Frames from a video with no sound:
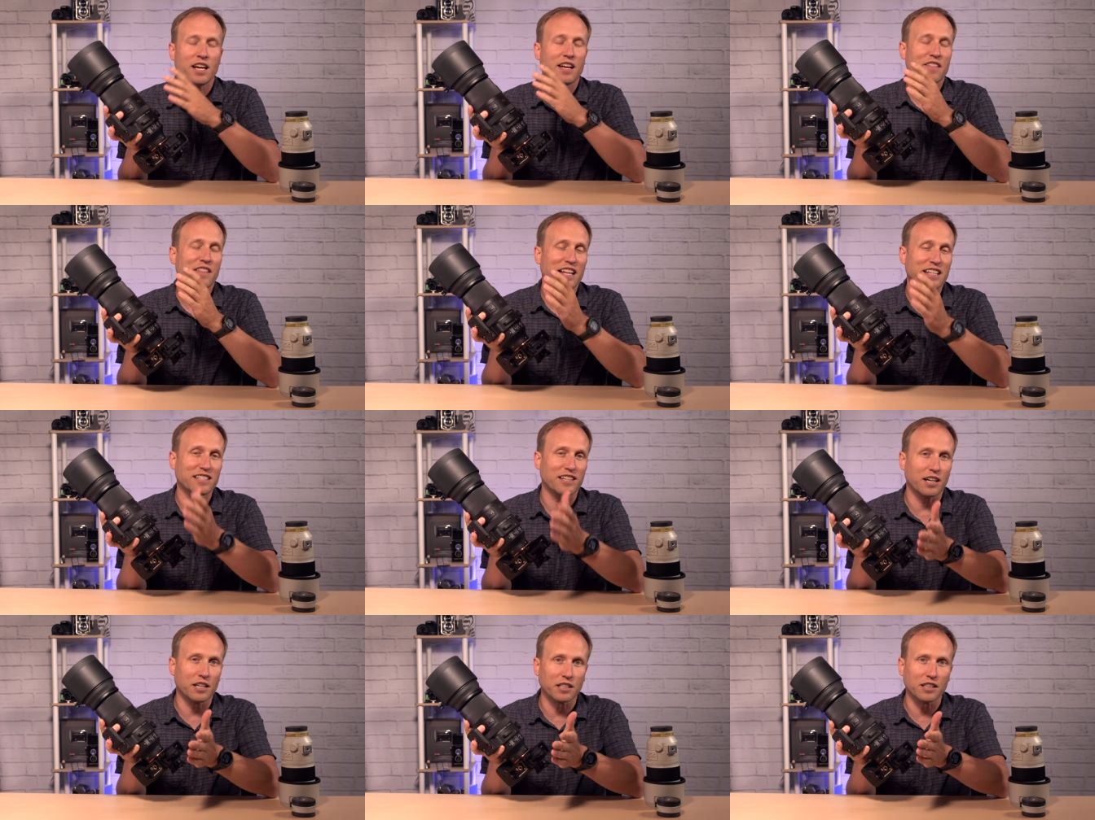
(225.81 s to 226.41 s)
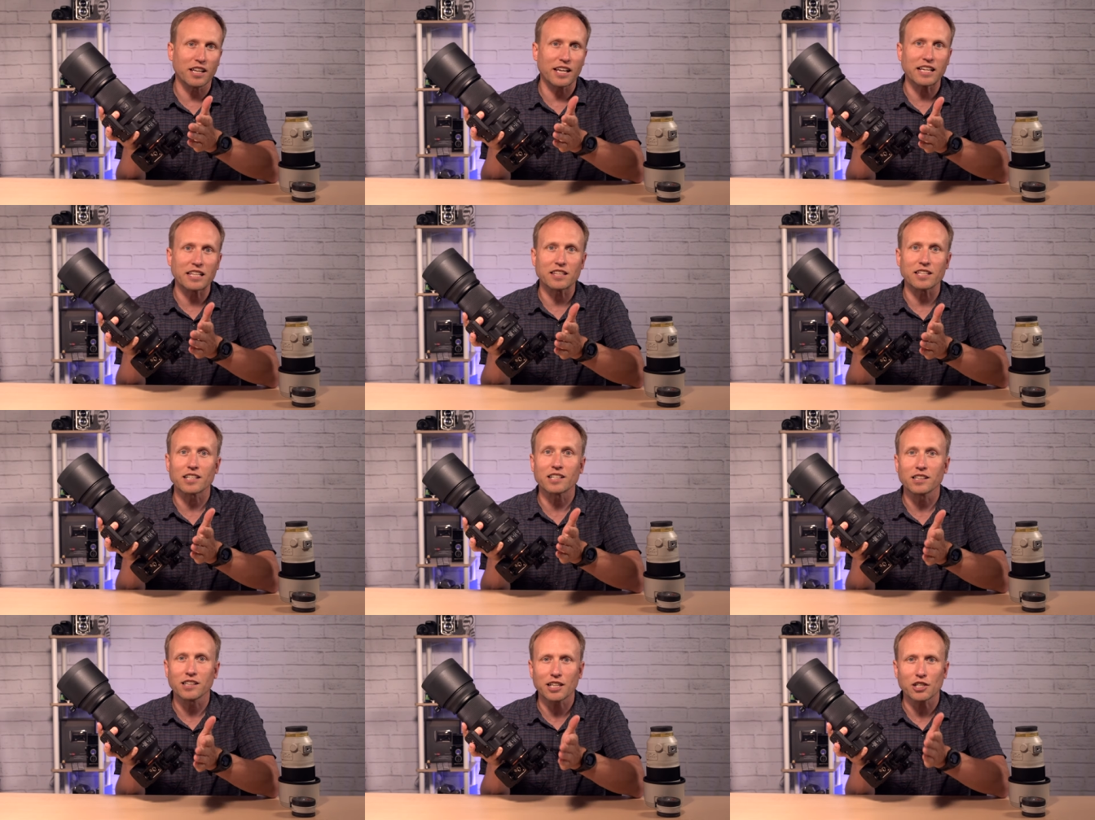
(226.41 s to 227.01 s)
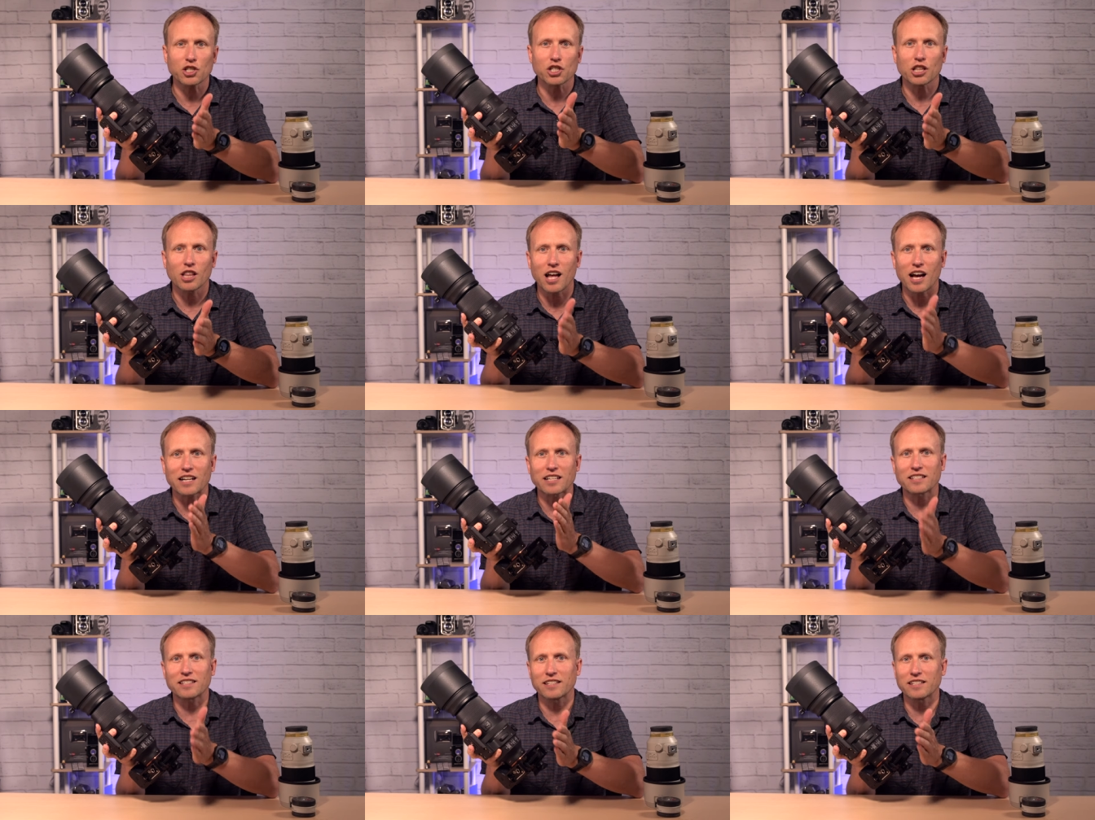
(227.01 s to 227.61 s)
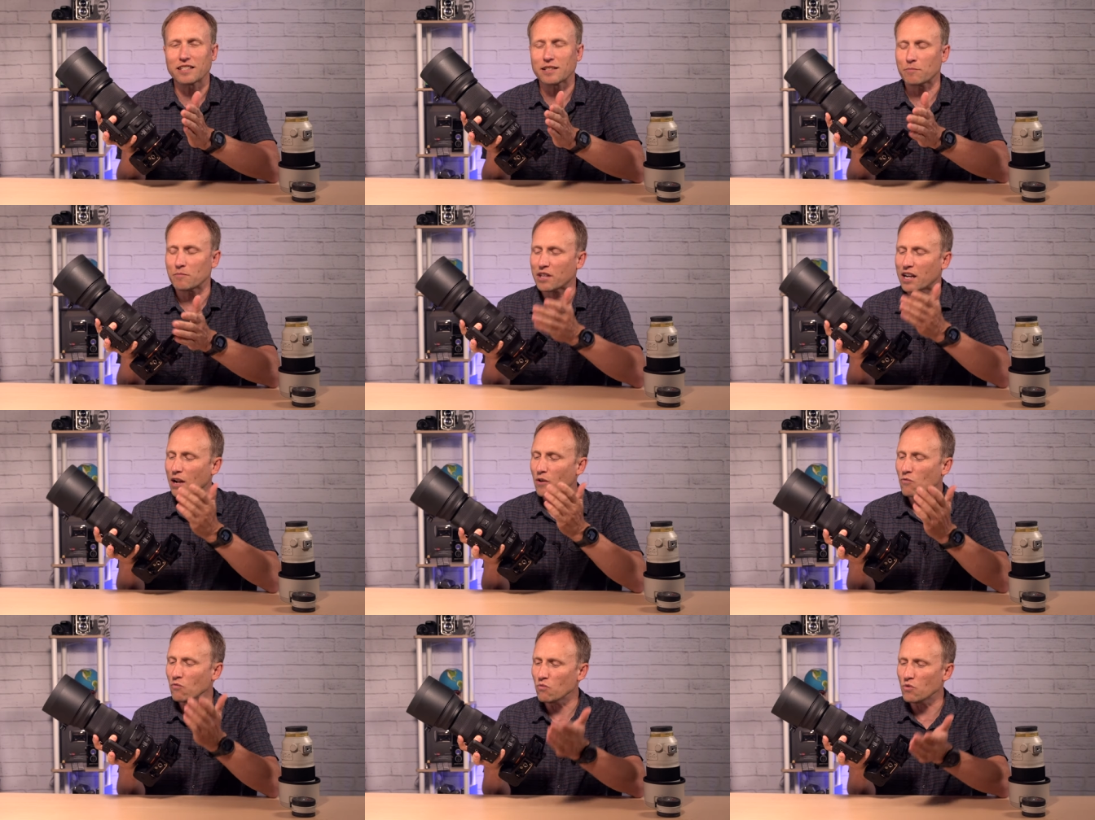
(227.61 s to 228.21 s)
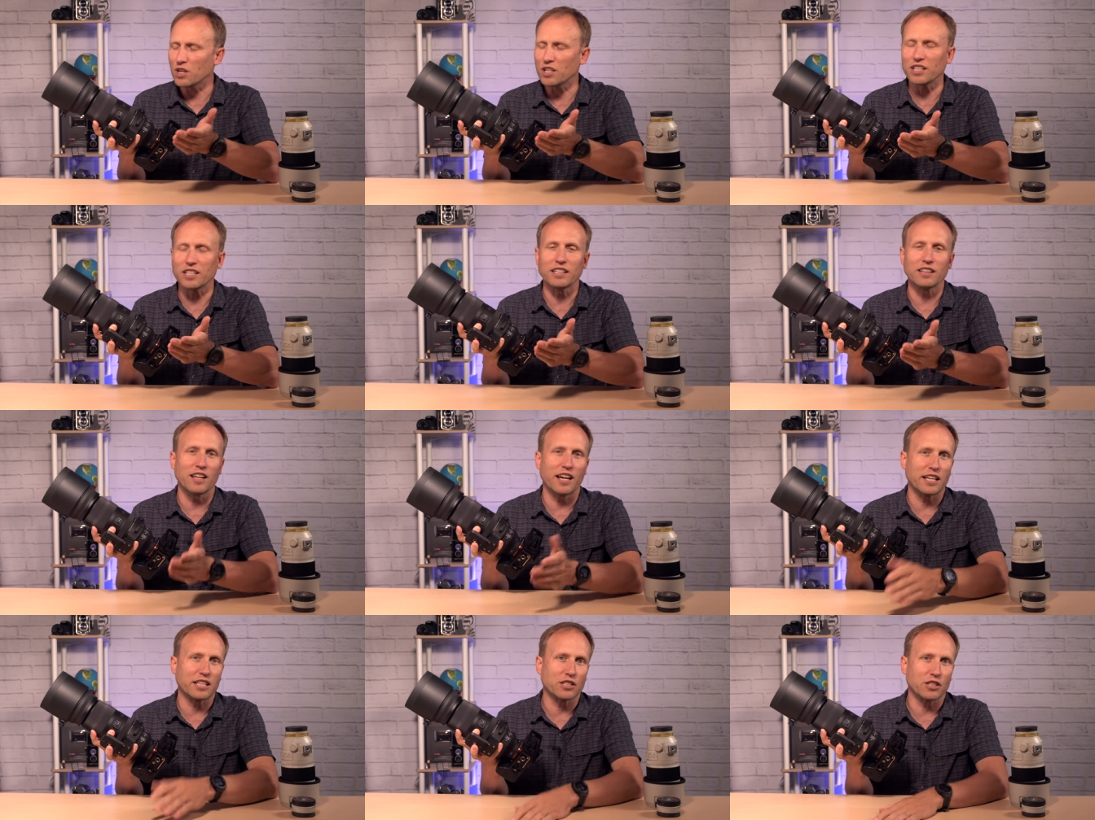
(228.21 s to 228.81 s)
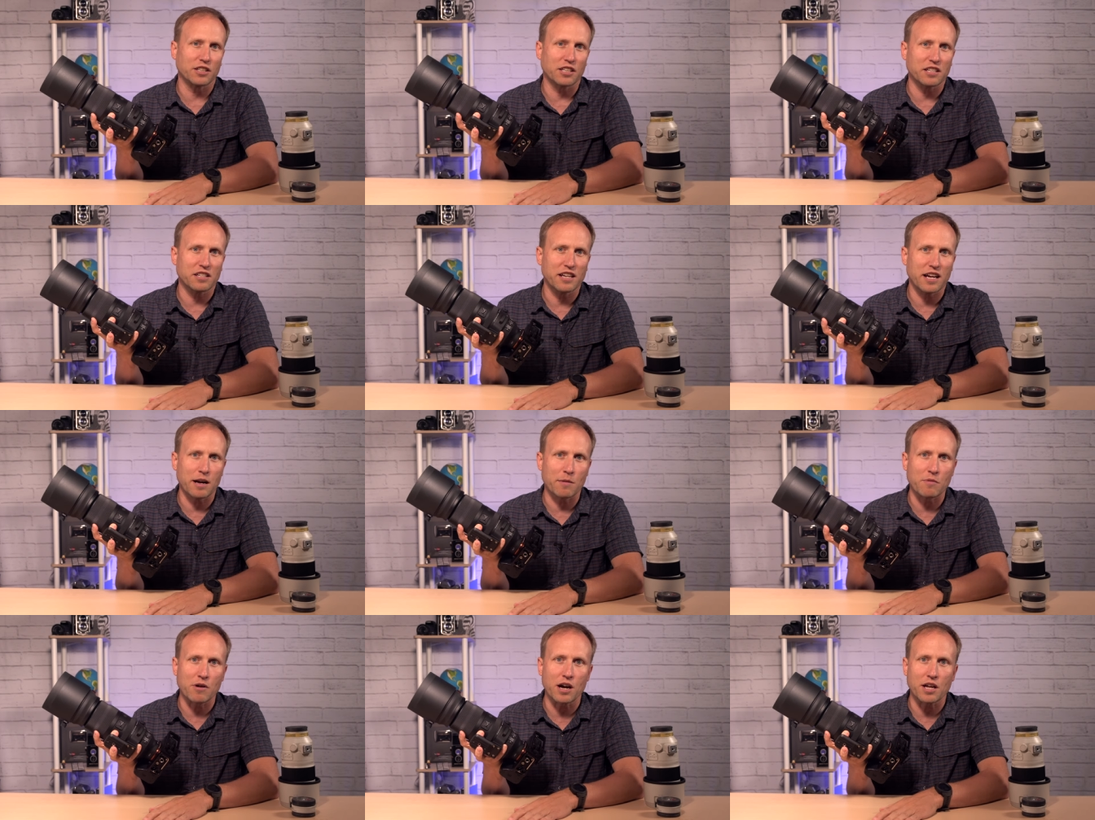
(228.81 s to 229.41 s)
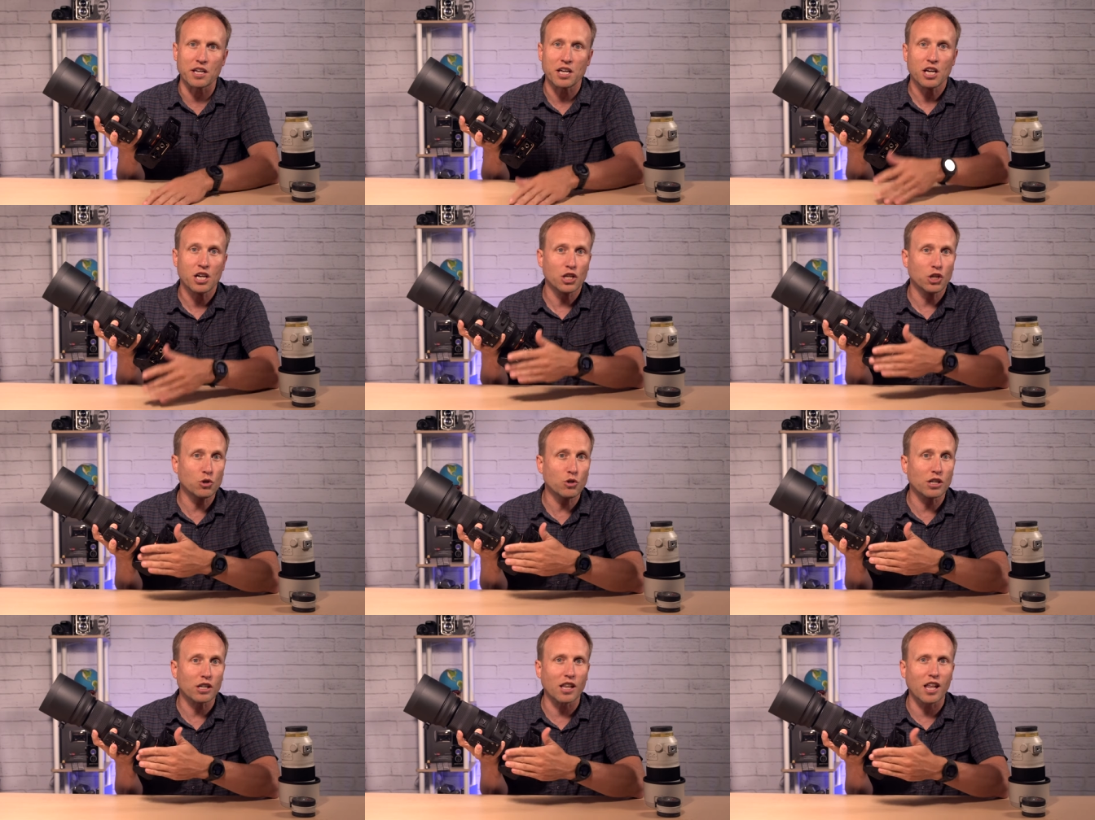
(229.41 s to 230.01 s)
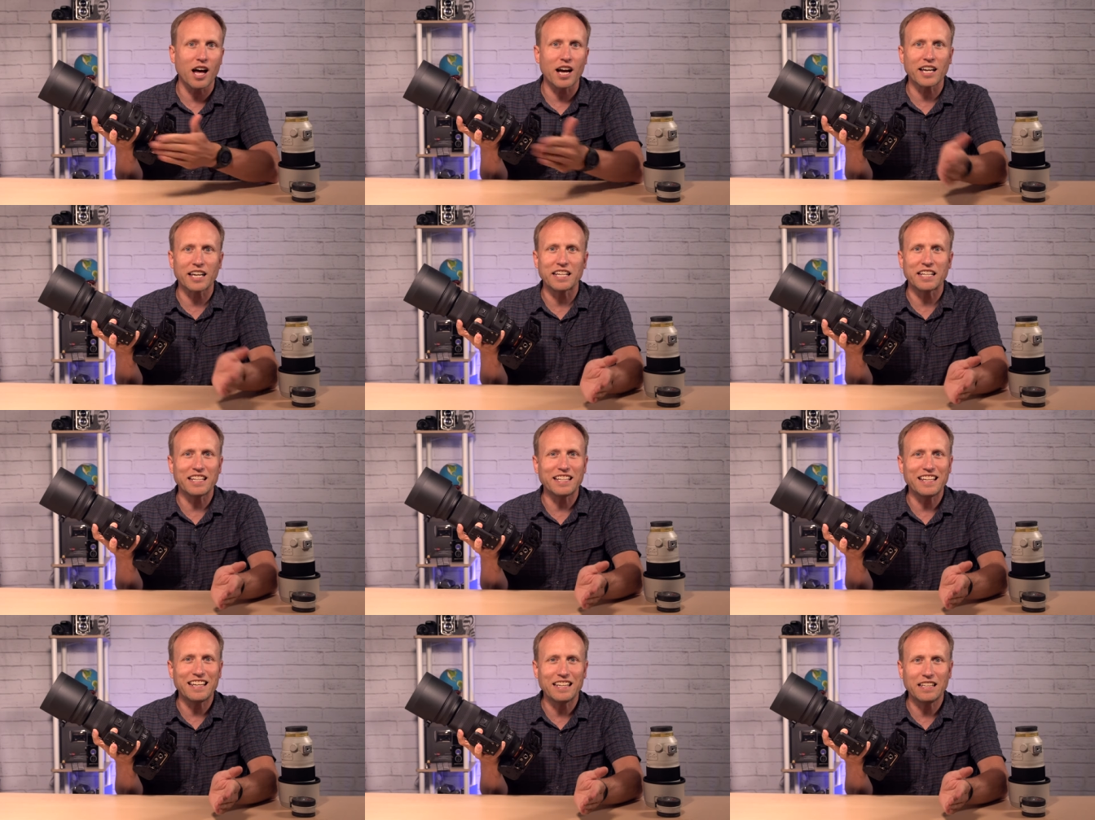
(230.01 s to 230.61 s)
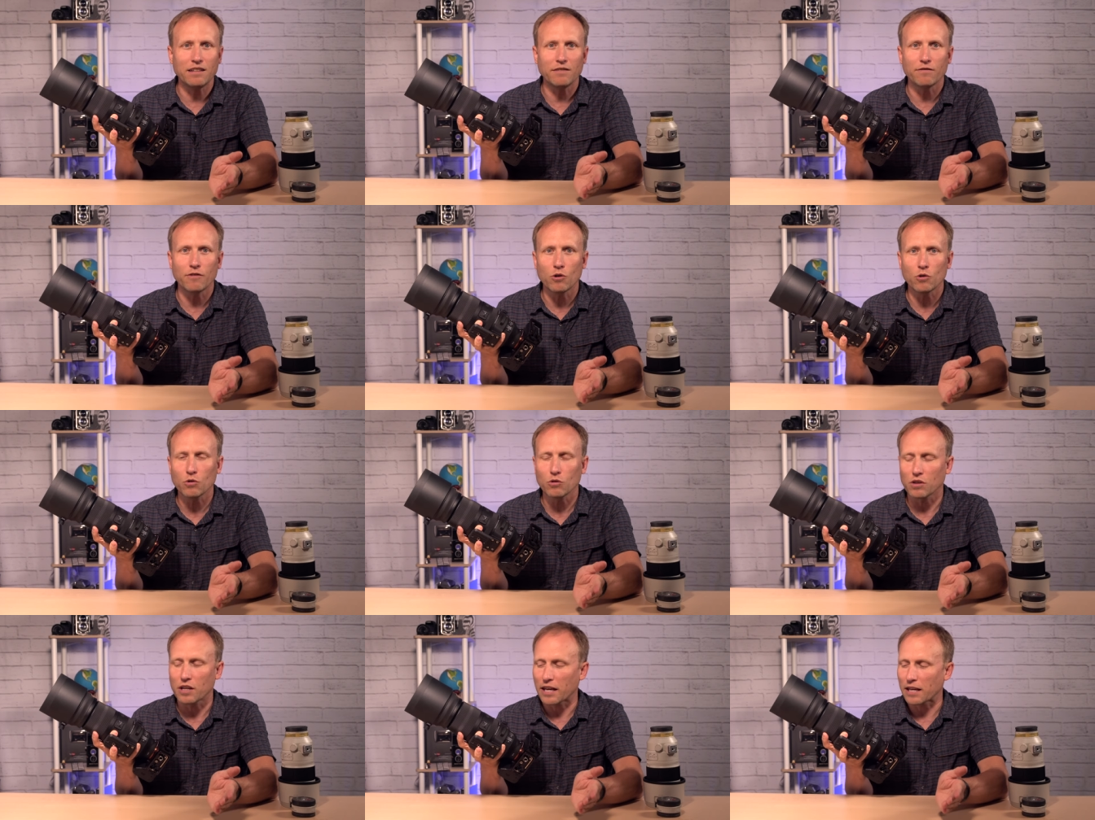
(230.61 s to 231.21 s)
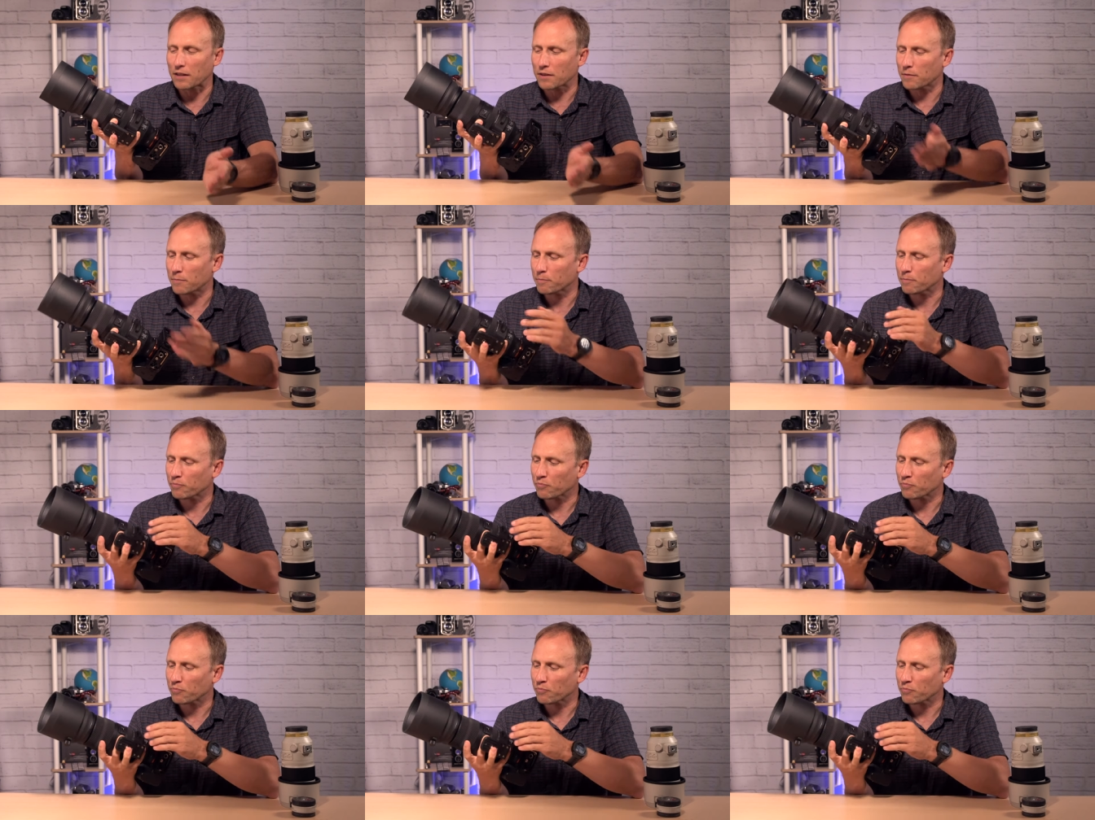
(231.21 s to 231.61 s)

That's unlike the clutch lock system that I really liked on the Tamron. You could lock it at any focal length.